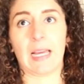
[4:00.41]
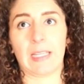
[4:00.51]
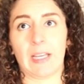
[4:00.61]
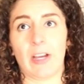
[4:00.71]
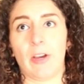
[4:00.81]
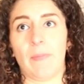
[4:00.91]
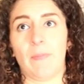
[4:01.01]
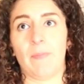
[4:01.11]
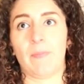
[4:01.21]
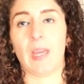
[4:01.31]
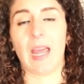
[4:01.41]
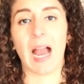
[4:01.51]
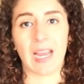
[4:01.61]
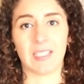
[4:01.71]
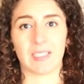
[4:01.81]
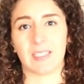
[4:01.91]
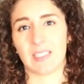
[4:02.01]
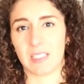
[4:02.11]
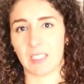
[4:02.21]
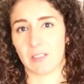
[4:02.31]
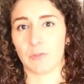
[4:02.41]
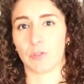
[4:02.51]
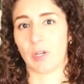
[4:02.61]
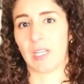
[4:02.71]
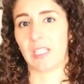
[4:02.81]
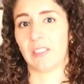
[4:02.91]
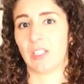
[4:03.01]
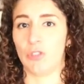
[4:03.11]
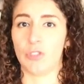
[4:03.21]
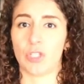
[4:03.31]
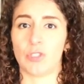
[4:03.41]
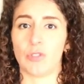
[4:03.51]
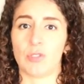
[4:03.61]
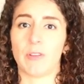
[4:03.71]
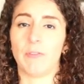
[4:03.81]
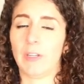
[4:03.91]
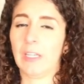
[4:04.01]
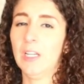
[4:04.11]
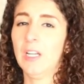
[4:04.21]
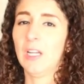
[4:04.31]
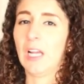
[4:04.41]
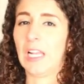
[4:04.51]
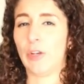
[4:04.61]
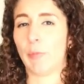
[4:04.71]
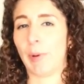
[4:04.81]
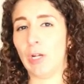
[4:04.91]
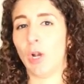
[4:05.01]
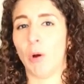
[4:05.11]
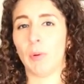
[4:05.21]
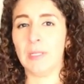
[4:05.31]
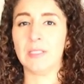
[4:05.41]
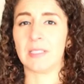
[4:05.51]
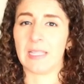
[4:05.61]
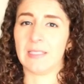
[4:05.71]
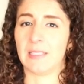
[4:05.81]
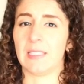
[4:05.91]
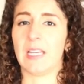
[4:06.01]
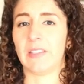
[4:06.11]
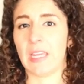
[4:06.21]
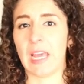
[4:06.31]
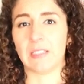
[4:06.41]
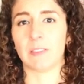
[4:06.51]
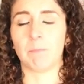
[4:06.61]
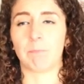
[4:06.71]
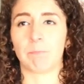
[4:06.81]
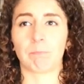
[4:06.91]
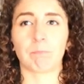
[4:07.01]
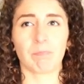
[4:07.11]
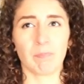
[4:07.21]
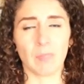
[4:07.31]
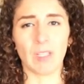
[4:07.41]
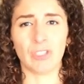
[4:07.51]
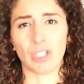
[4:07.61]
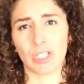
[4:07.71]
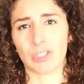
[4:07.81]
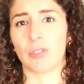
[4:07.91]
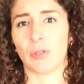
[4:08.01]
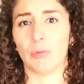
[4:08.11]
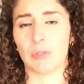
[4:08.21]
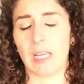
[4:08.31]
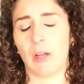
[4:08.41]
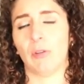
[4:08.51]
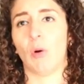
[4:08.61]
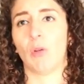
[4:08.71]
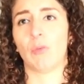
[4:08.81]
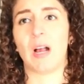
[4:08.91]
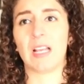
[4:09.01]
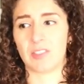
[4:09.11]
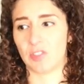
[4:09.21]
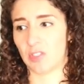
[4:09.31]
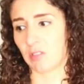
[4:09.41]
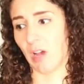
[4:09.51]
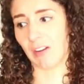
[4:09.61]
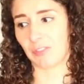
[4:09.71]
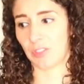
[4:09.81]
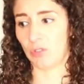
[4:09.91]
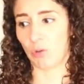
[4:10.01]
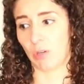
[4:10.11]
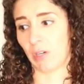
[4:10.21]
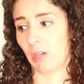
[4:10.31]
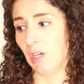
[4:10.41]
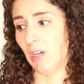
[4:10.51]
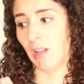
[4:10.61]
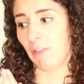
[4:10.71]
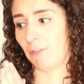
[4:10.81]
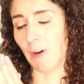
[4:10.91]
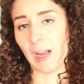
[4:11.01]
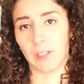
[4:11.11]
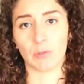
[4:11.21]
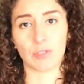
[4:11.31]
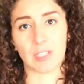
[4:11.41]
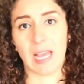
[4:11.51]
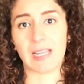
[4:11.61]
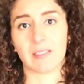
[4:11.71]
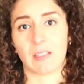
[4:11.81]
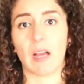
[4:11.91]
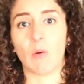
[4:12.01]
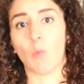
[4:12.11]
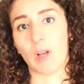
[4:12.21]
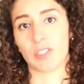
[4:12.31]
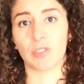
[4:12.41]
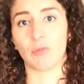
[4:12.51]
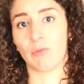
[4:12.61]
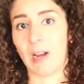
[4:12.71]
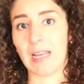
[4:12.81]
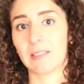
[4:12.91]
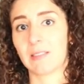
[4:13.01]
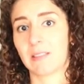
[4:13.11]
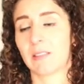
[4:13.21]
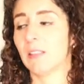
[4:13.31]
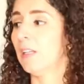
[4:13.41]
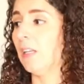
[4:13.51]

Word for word: like um, a high intensity interval training then you just do something a little bit low intensity at the end just to cool down otherwise just after your final set once you rest